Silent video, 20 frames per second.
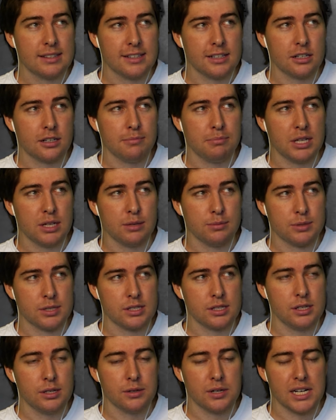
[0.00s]
that are a bit
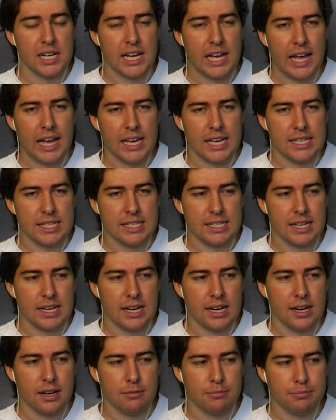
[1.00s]
obscure, and
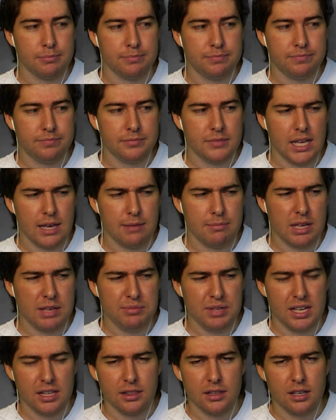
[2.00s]
yeah,
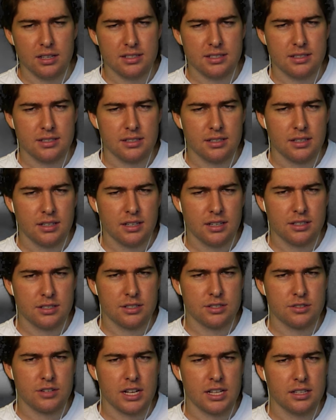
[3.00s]
maybe a lost
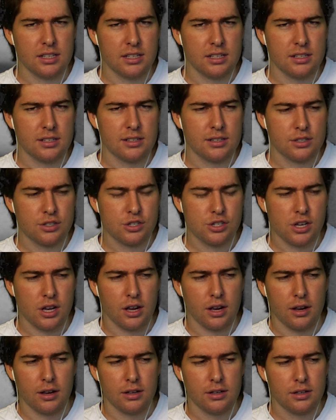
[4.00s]
Australian
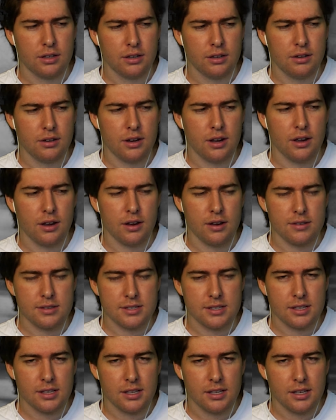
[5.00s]
show. Who
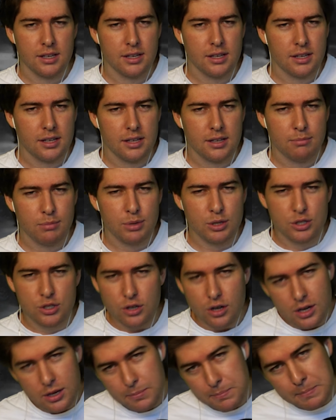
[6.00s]
knows? But
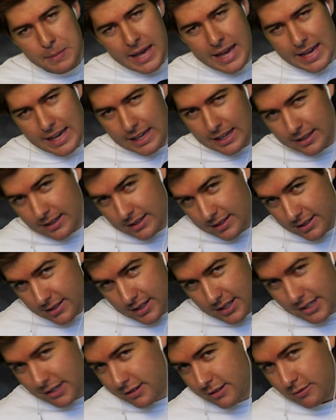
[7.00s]
join me
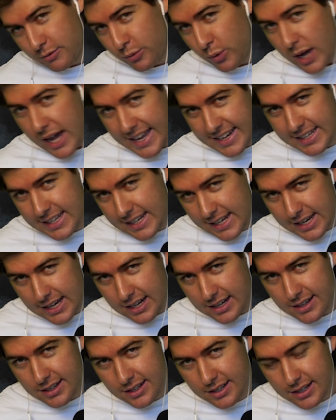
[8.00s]
right
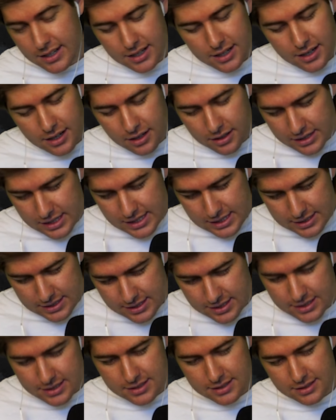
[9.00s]
here on
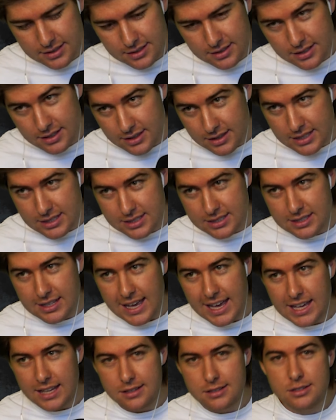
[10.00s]
this
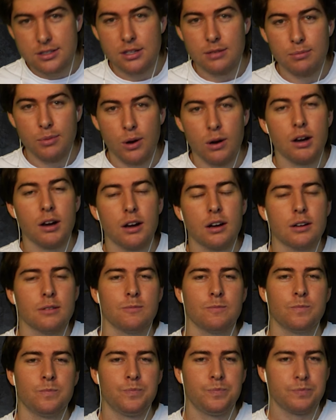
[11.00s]
stage tomorrow.
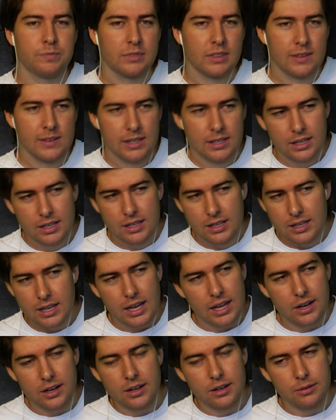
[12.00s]

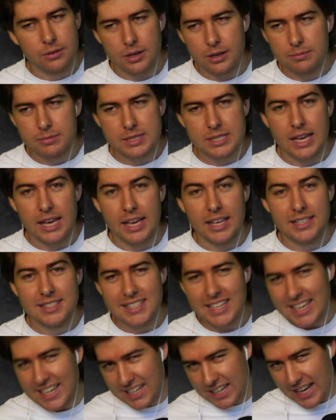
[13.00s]
I don't know what I'm saying.
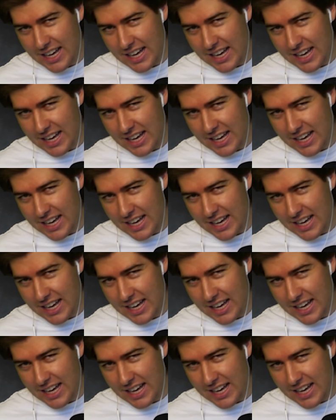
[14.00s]
See you